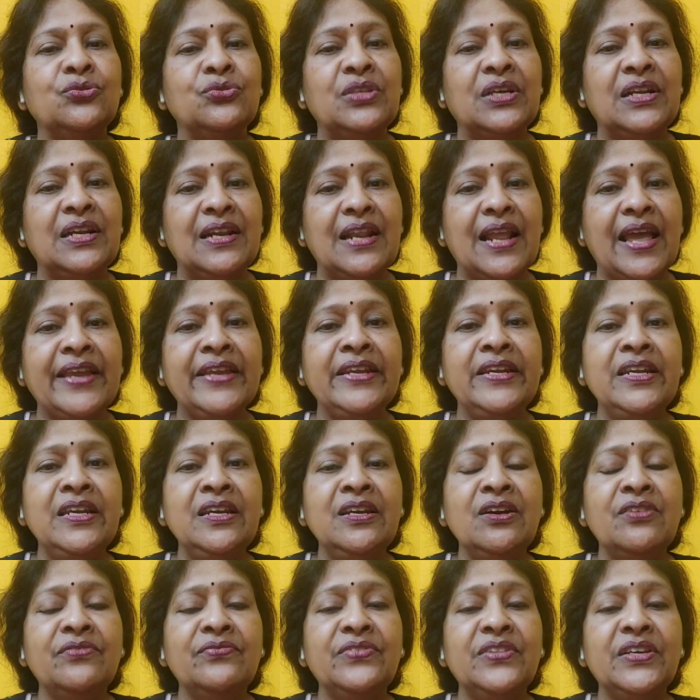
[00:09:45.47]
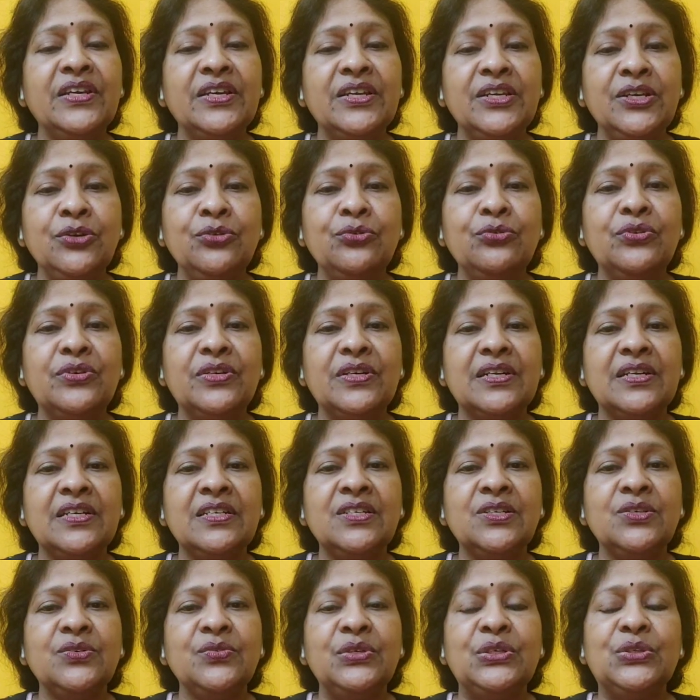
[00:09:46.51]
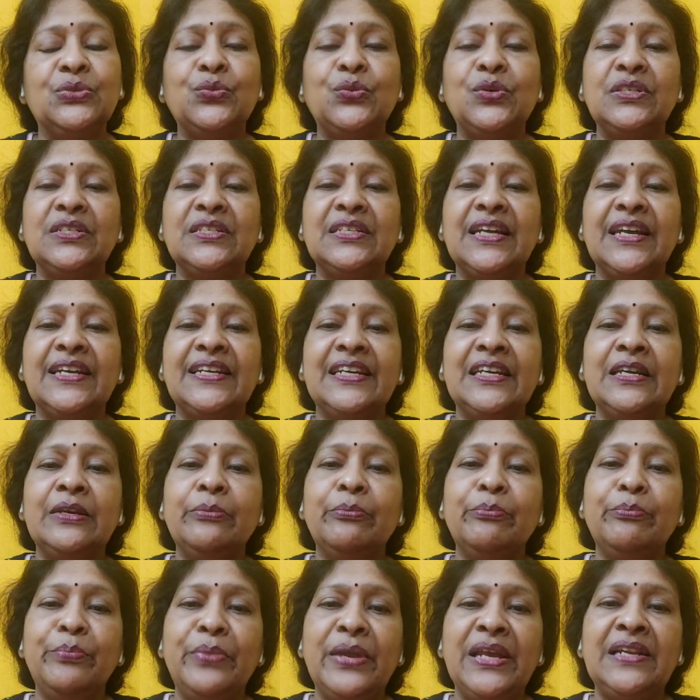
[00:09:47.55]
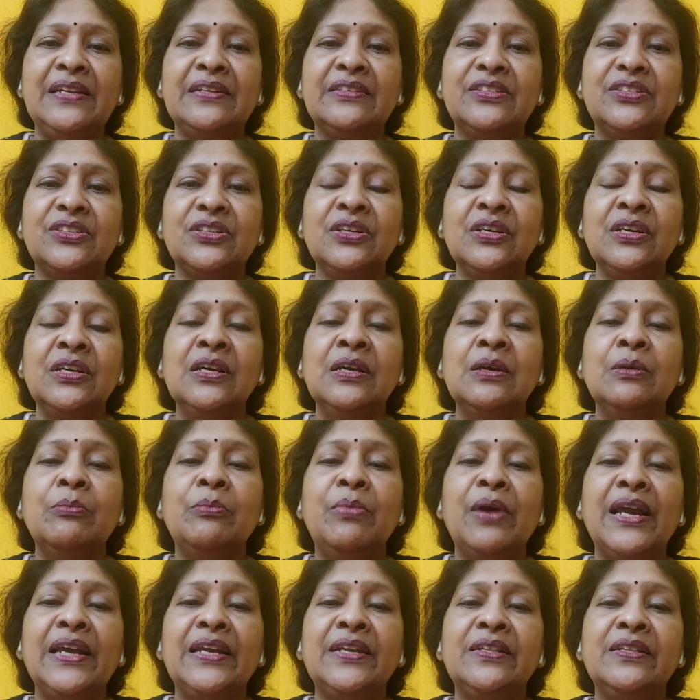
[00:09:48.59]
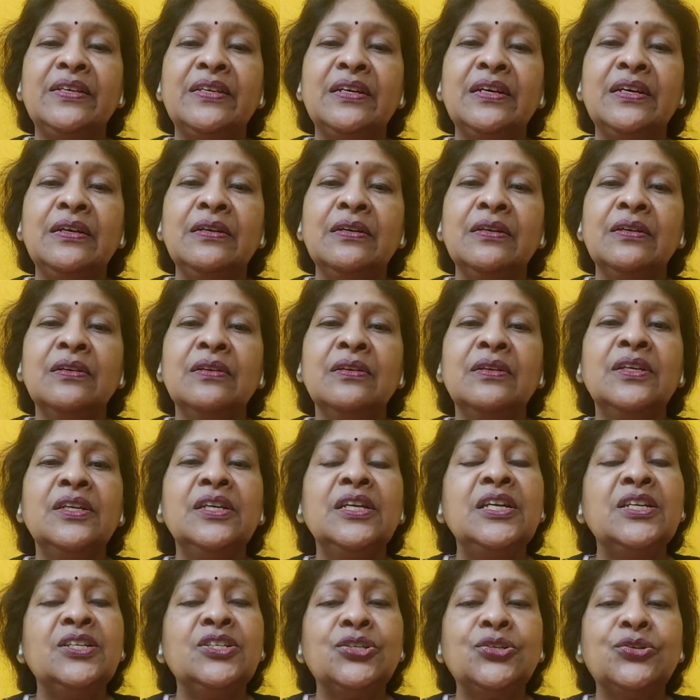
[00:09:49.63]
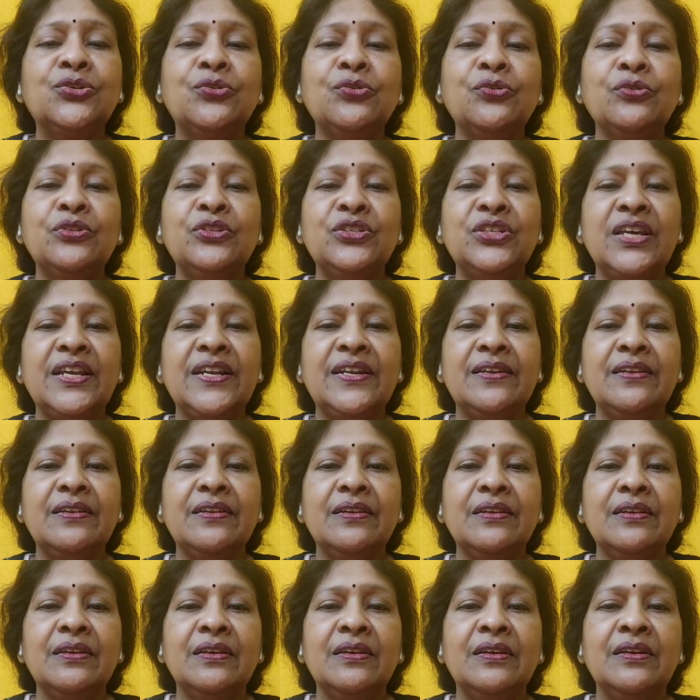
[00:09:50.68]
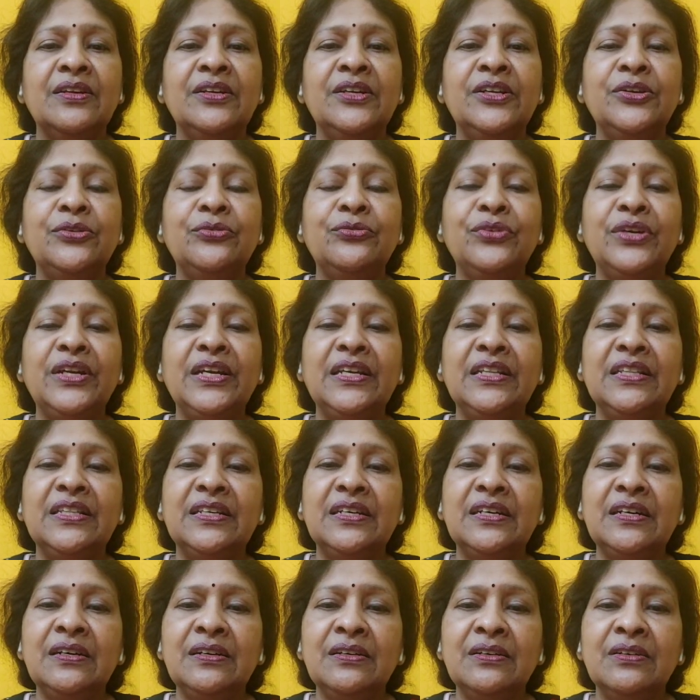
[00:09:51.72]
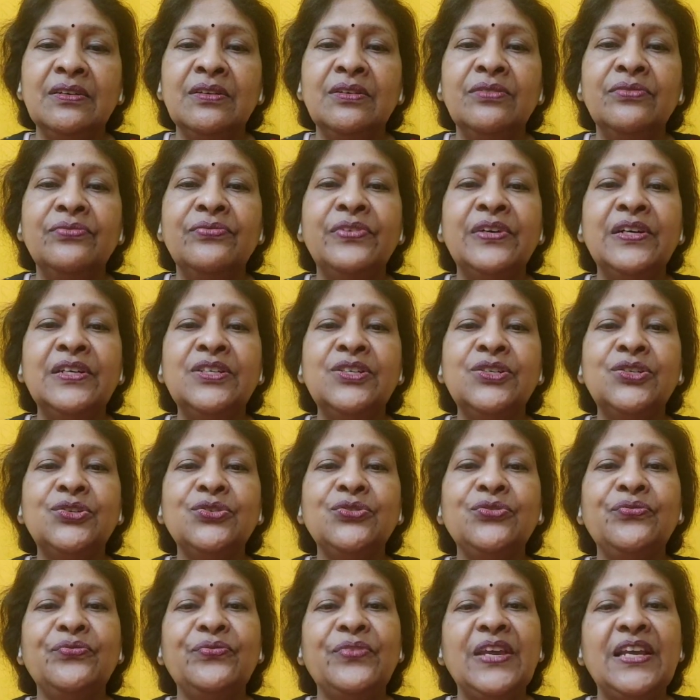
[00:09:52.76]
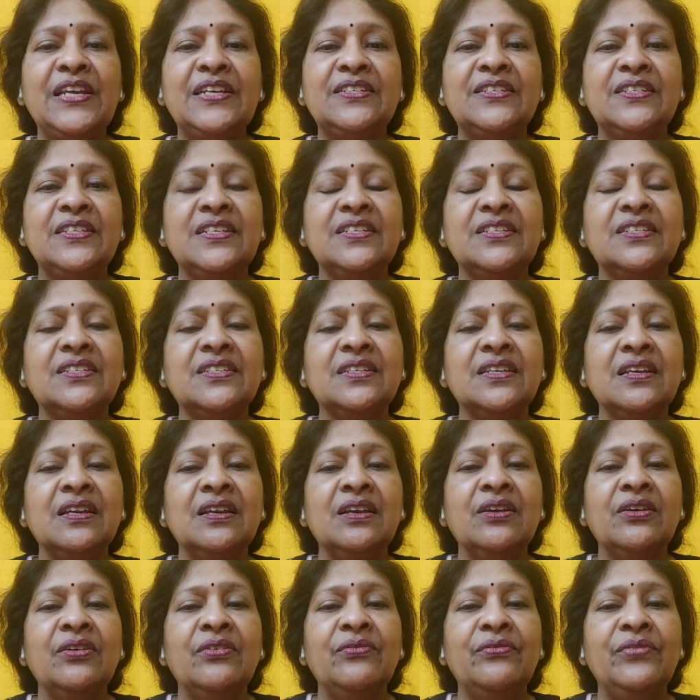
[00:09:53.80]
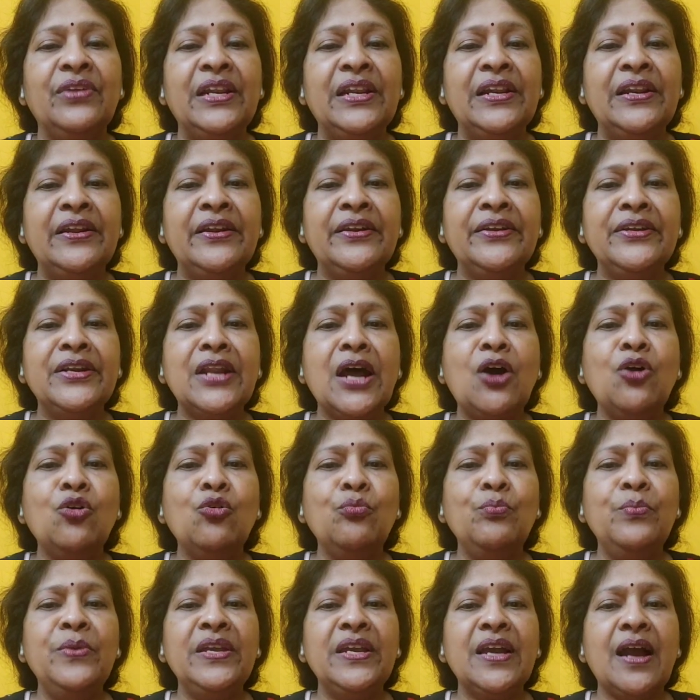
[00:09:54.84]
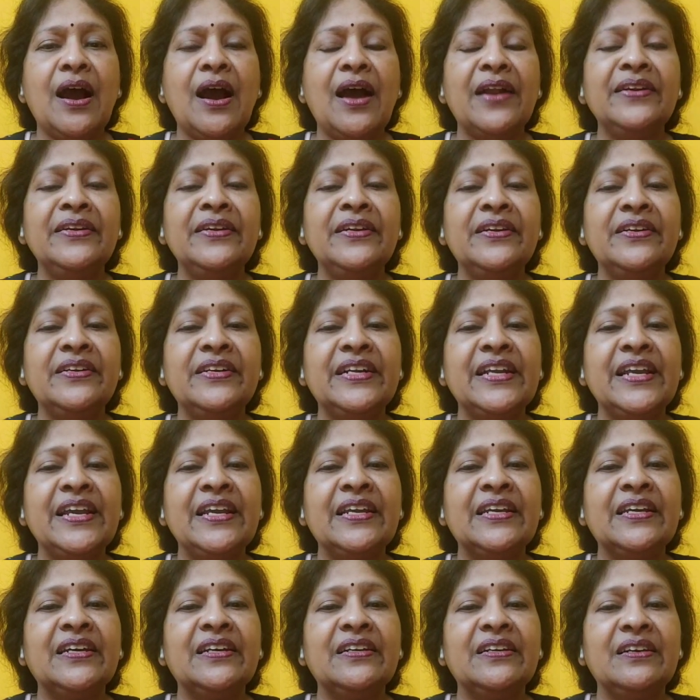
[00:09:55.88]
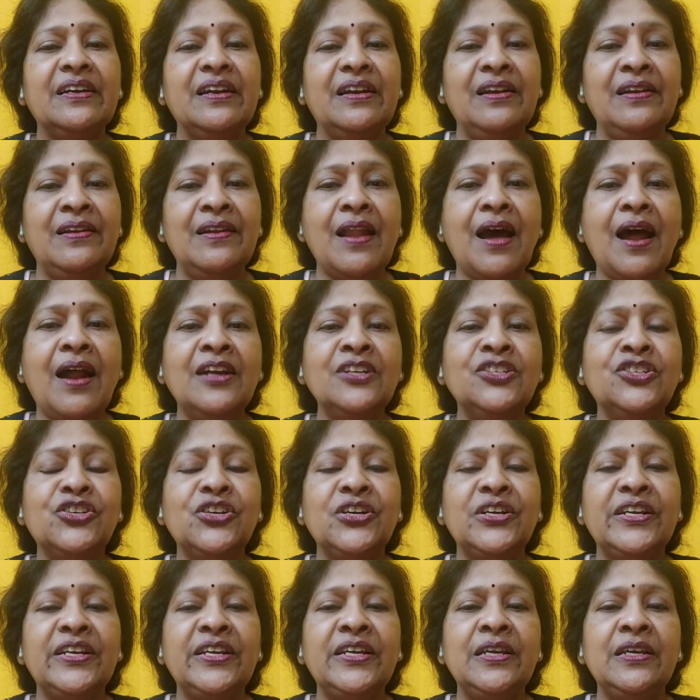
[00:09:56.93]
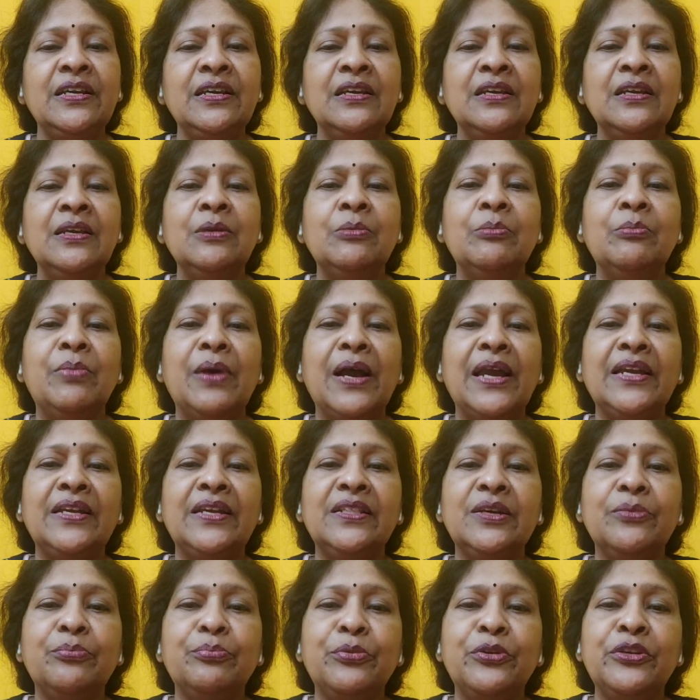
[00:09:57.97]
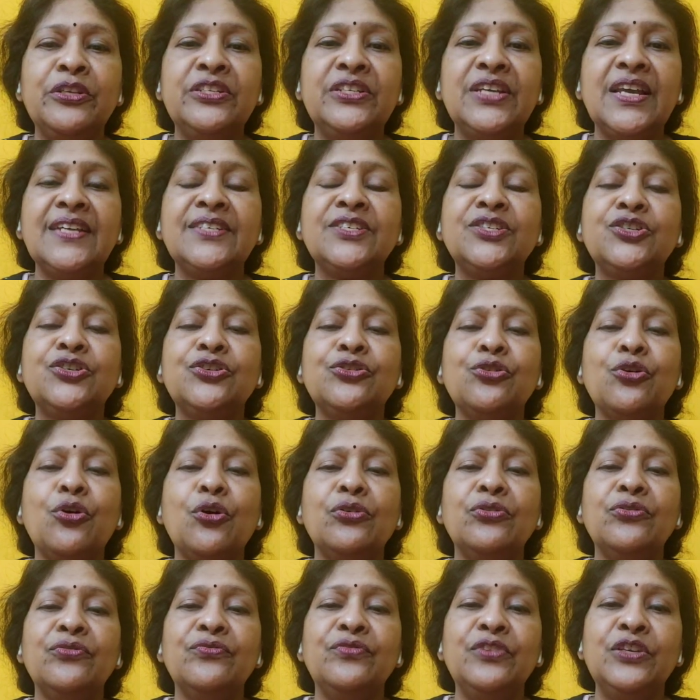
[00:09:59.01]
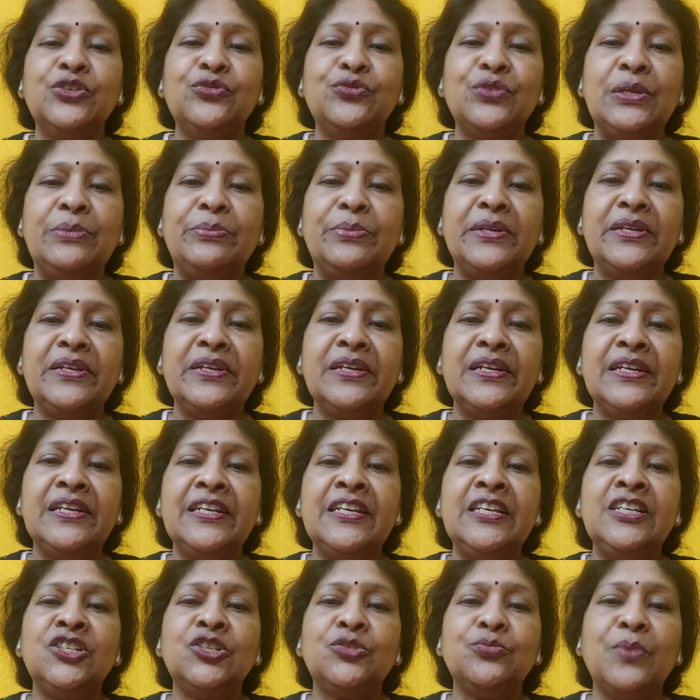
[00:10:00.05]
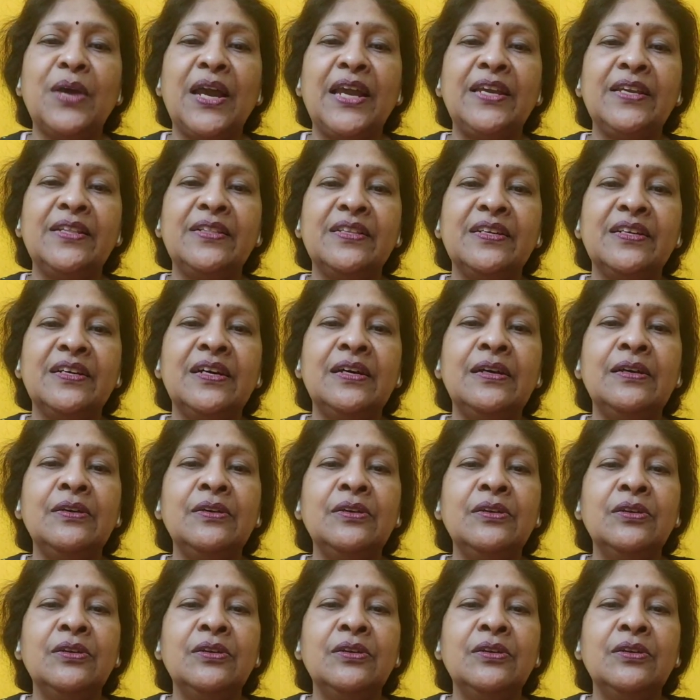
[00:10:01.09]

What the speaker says: the lining of the uterus, which was getting built by the estrogen during the first 2 phases, will now be undertaken largely by the progesterone, which will be released by the